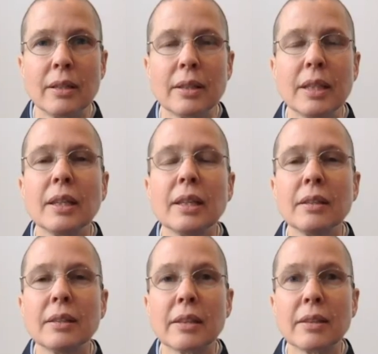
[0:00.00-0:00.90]
Thinking
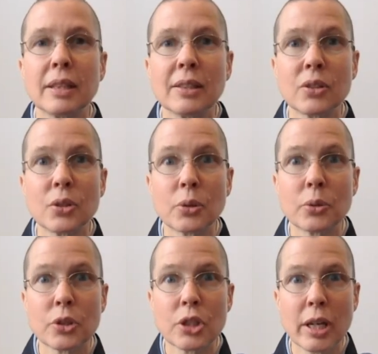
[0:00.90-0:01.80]
that things
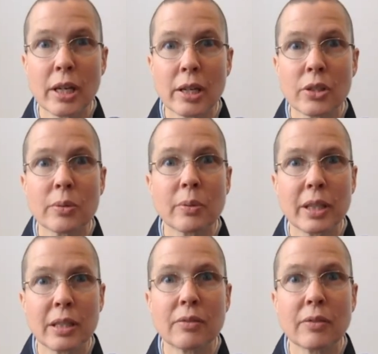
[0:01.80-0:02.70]
don't change when
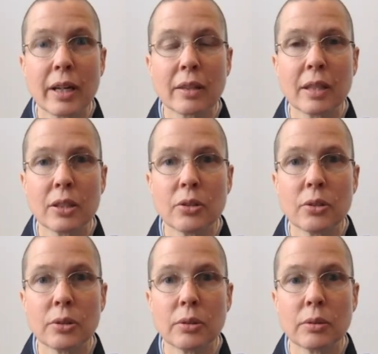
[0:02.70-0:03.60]
in fact they
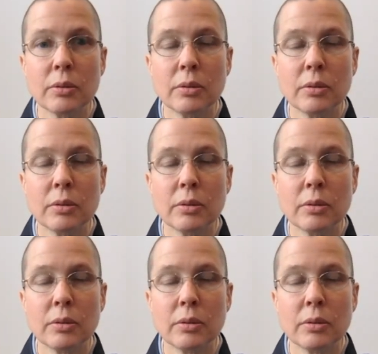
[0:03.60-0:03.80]
do.